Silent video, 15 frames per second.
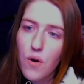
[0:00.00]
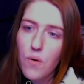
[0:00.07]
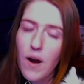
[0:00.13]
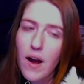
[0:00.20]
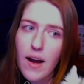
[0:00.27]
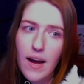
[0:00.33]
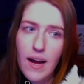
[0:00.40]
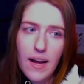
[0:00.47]

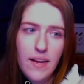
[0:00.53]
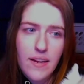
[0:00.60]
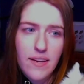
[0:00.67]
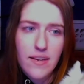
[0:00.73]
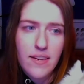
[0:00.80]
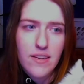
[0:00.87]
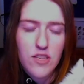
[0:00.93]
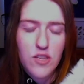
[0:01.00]
I
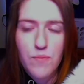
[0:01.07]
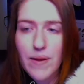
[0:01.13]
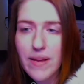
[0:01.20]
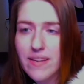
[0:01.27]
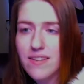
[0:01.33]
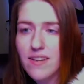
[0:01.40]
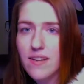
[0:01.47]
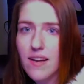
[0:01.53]
spend
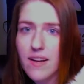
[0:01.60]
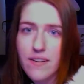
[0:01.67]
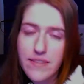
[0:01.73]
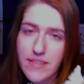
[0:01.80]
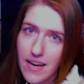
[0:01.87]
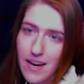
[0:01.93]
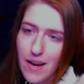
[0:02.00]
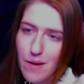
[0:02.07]
a lot of
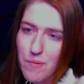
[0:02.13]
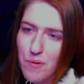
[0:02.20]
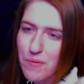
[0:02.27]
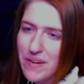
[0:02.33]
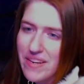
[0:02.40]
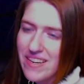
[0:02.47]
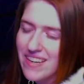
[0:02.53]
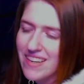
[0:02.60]
time
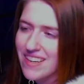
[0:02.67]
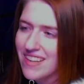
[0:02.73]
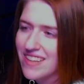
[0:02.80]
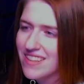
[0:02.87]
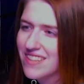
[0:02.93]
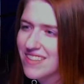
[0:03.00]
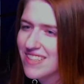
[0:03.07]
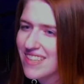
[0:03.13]
reading
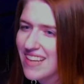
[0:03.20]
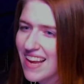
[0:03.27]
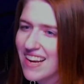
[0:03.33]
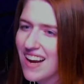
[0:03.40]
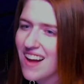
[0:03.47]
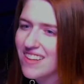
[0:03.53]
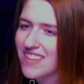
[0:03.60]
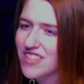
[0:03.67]

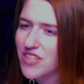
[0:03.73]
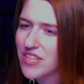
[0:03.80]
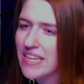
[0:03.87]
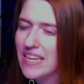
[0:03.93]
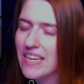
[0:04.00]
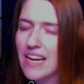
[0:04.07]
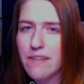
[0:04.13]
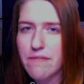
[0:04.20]
psychology
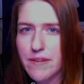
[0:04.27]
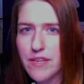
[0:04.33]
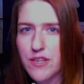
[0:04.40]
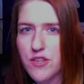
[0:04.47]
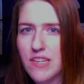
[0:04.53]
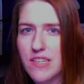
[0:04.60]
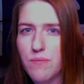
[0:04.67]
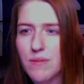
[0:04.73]
nonfiction,
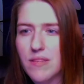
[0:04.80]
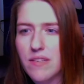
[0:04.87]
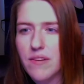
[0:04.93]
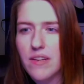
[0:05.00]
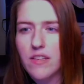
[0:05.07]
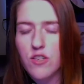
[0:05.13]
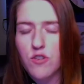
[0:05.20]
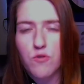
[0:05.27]
and specifically
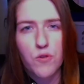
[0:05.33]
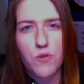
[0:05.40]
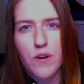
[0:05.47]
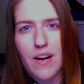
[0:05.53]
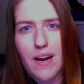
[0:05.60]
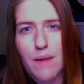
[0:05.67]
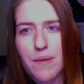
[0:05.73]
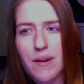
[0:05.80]
true
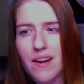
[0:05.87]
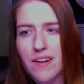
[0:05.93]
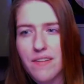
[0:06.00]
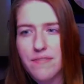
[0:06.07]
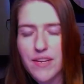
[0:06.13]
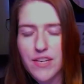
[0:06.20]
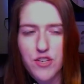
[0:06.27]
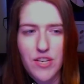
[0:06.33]
crime
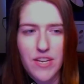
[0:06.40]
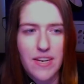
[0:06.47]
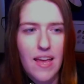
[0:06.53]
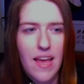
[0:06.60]
nonfiction,